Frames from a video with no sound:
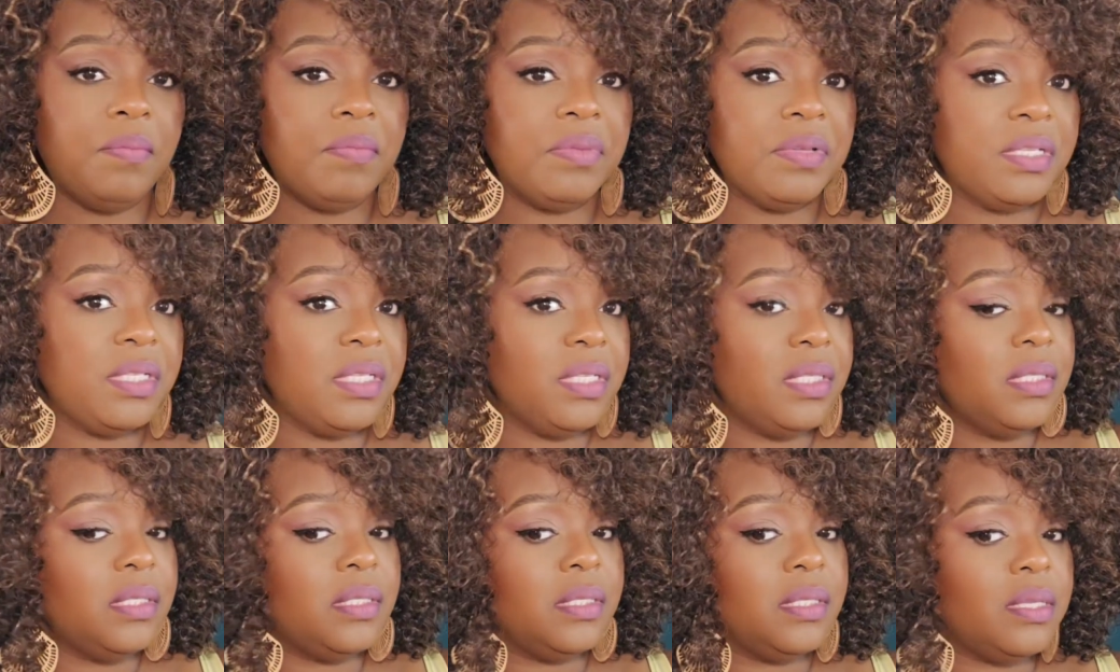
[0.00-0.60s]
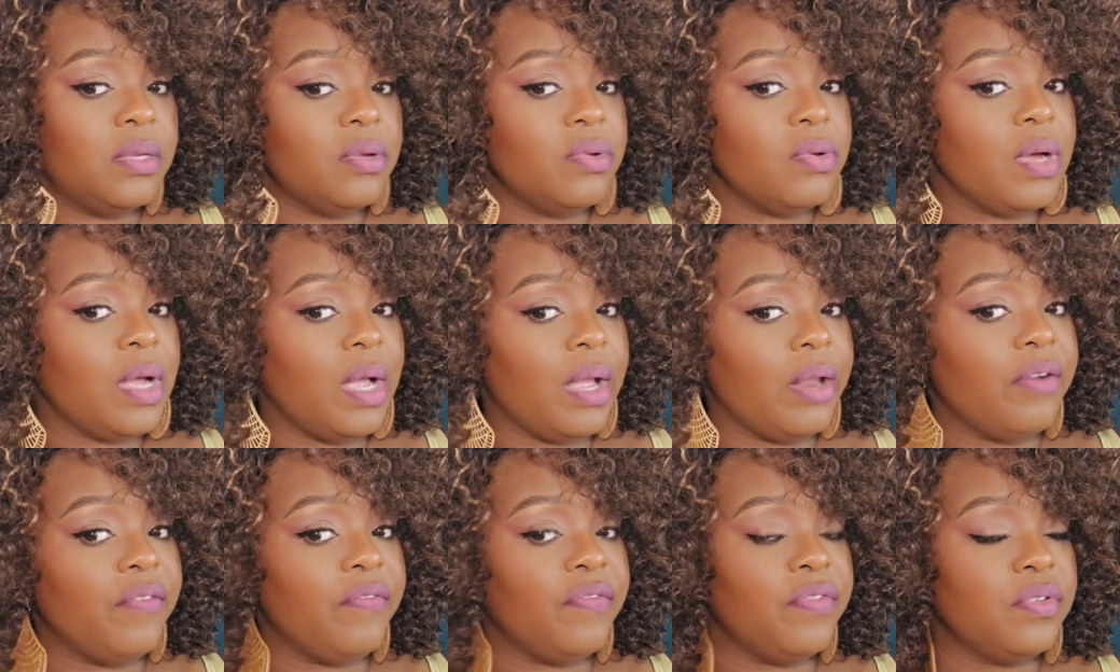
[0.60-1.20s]
but she still
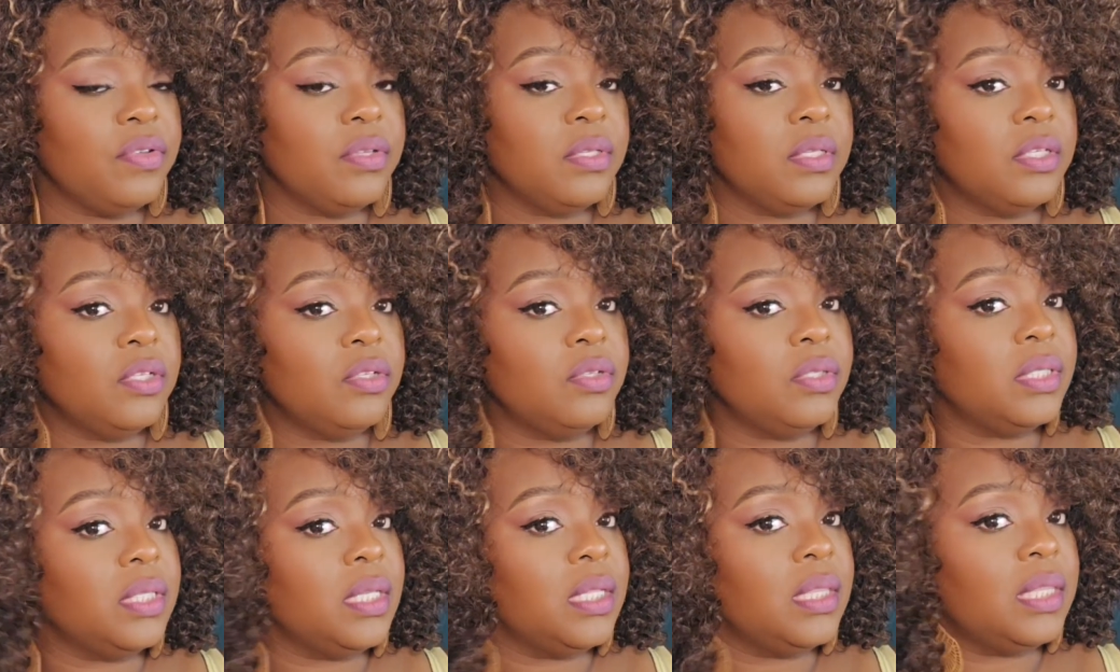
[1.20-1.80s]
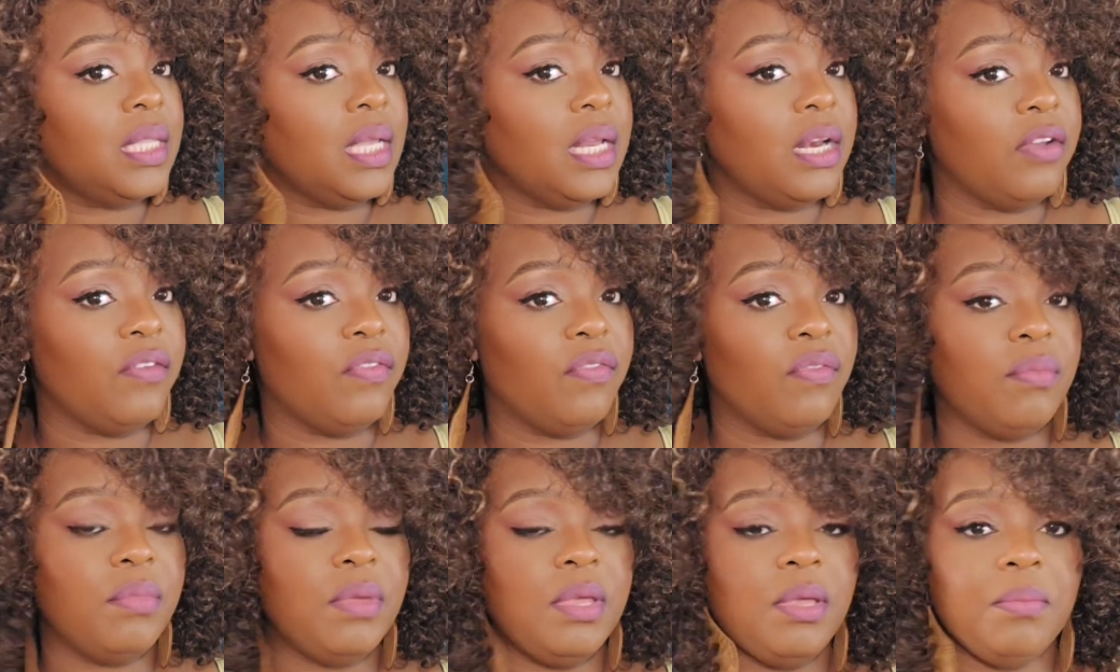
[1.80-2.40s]
kind of feels a little synthetic
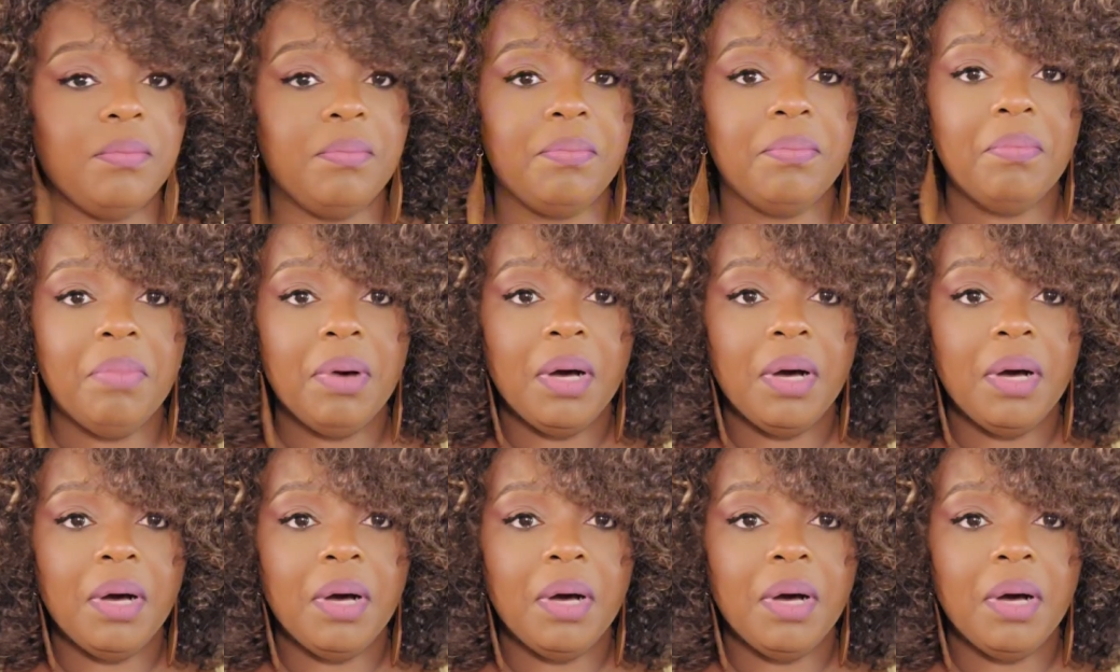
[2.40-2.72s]
for me.